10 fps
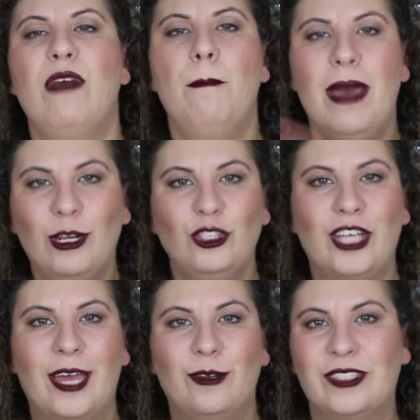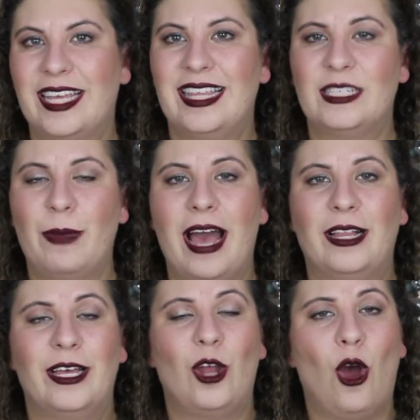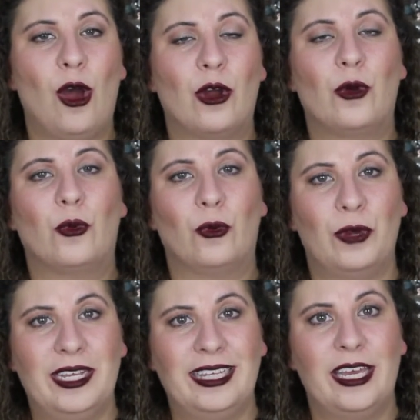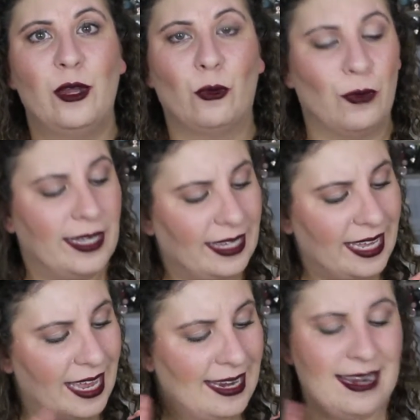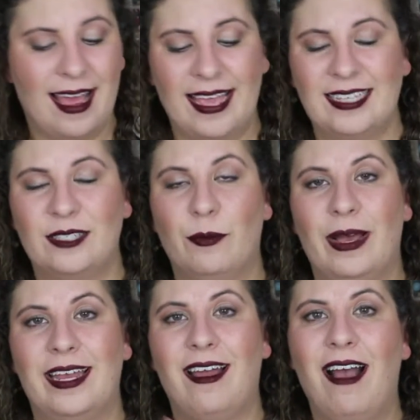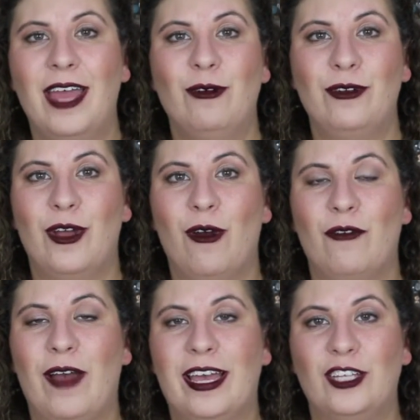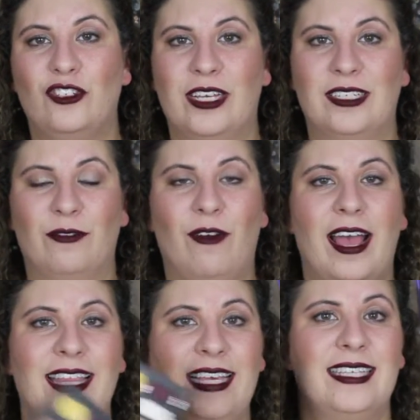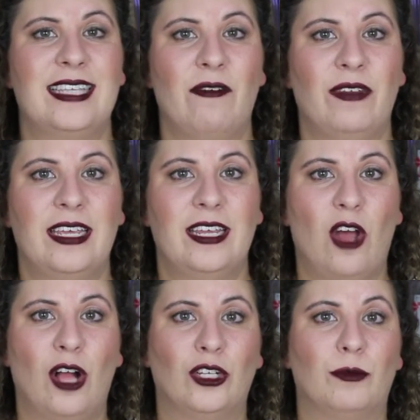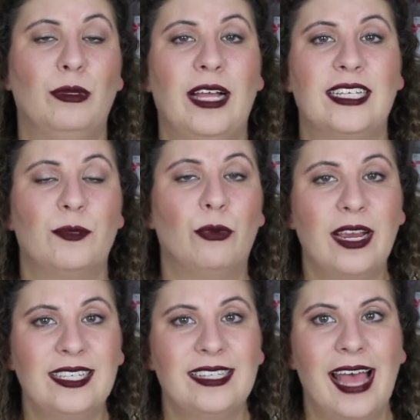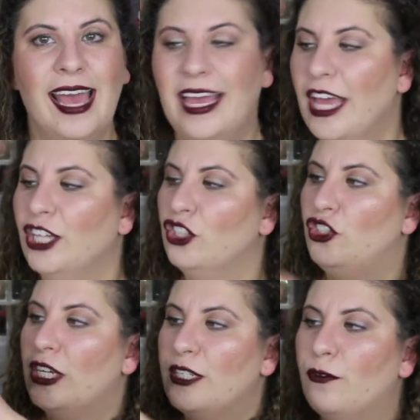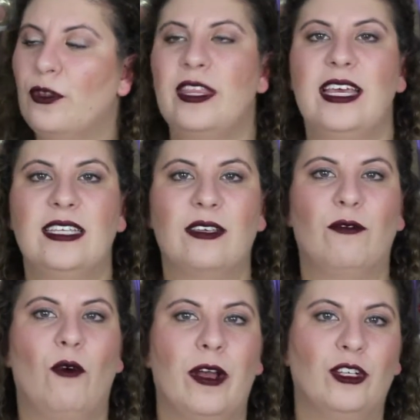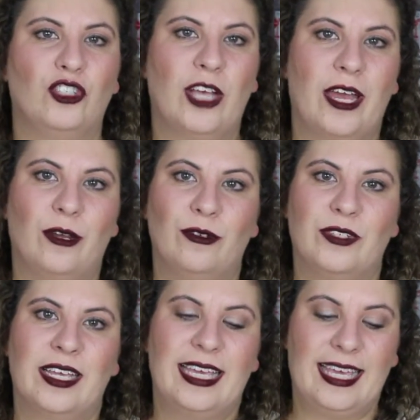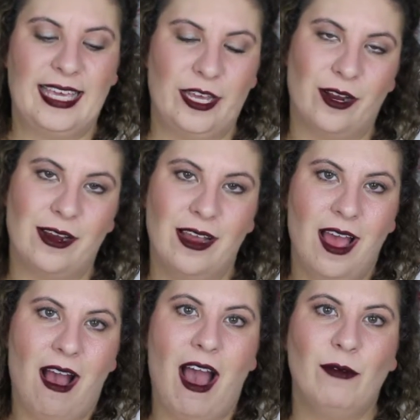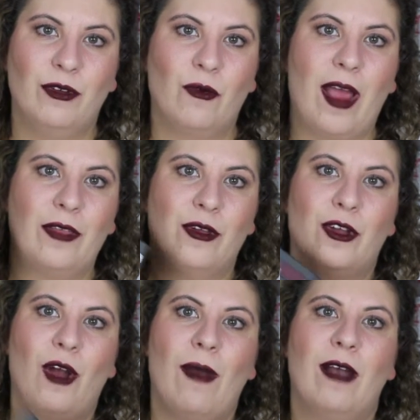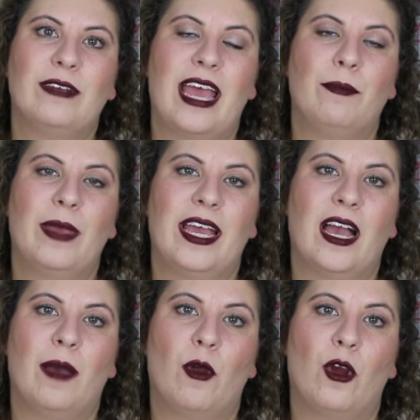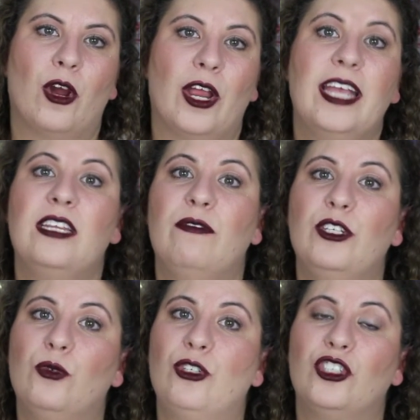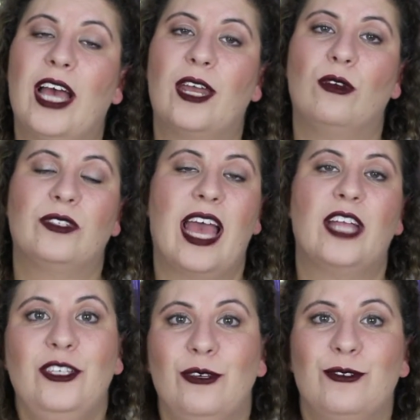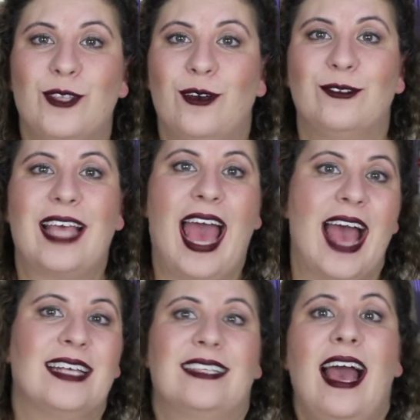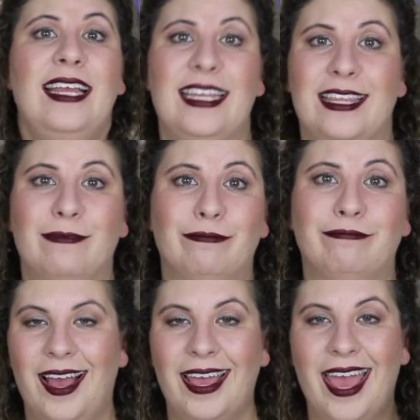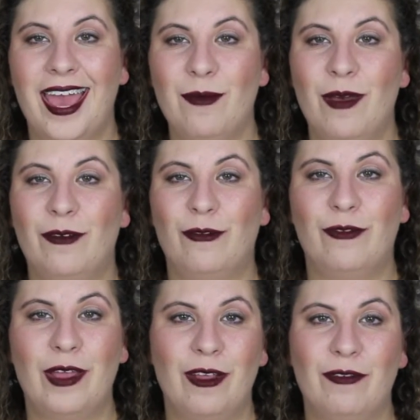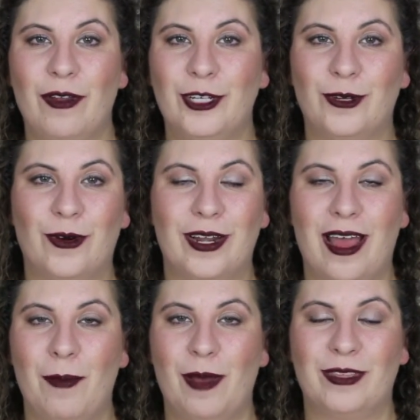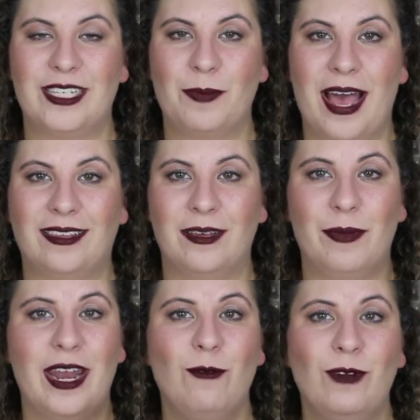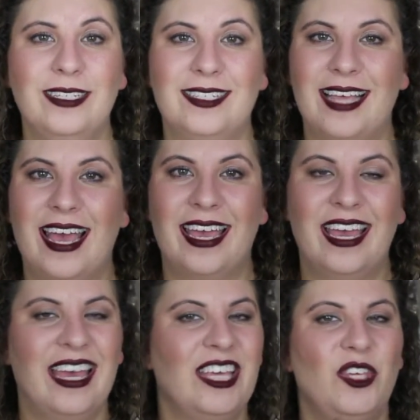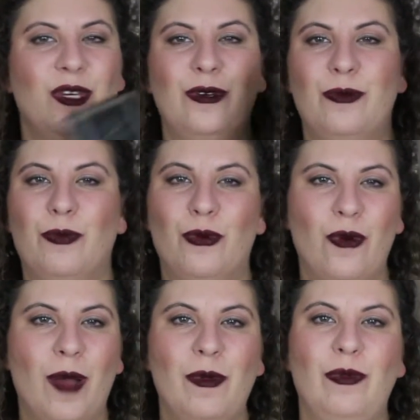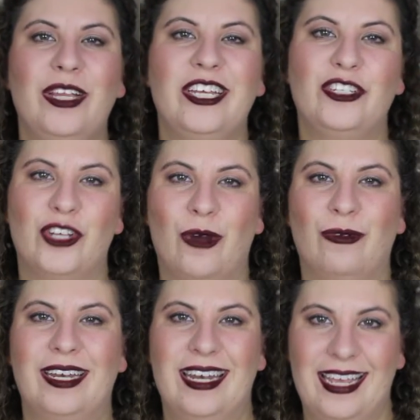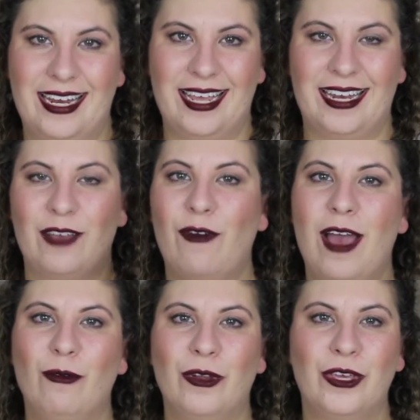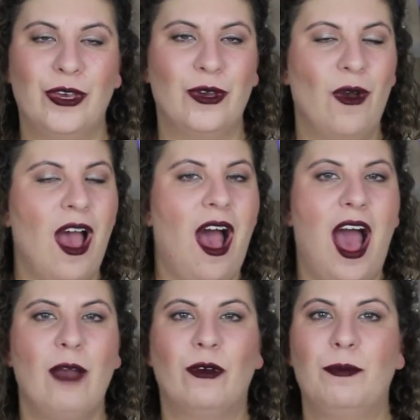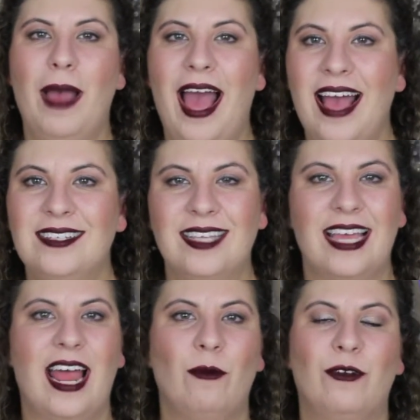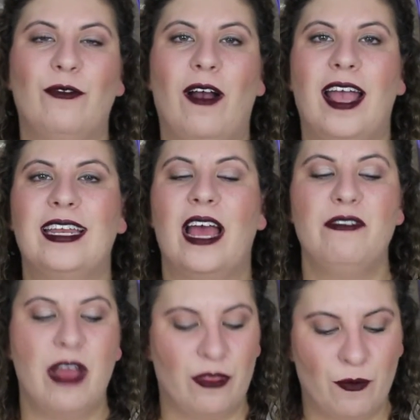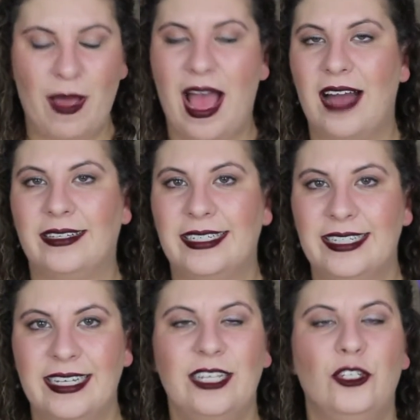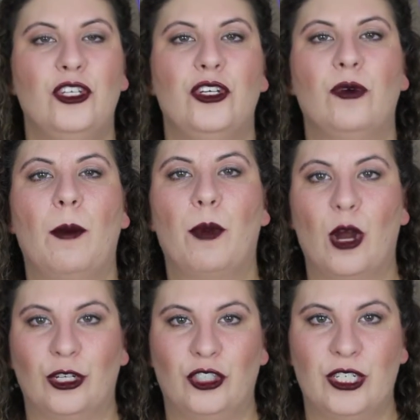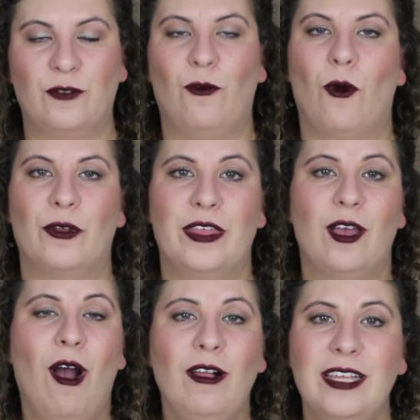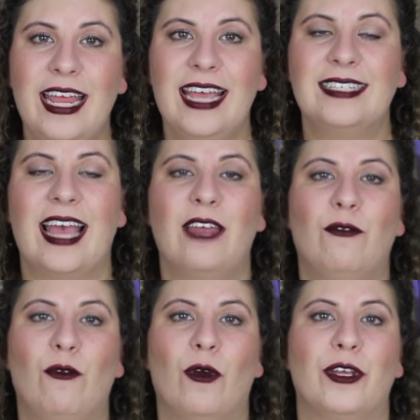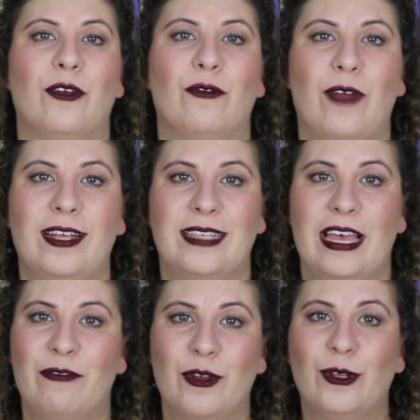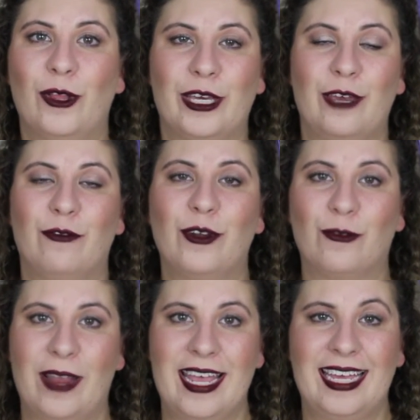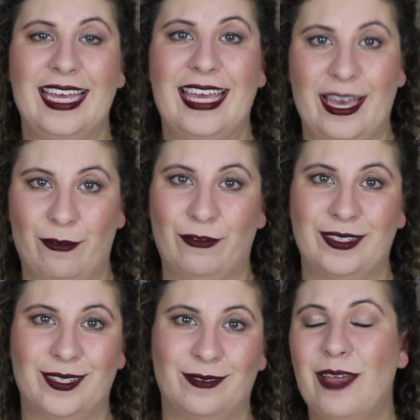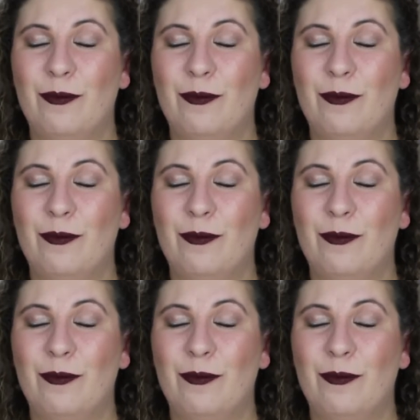The metal shadows in this palette are really, really nice, but I don't know if I can justify the $70 plus price tag just for these foiled shadows here. I would rather go out and pick up her individual shadows and use those as I need them. I am very, very torn about this palette, but I would say you probably don't need it. If I were you, I would pass and I would find another palette to purchase for the holidays and for your friends if you're looking for great gifts. palettes.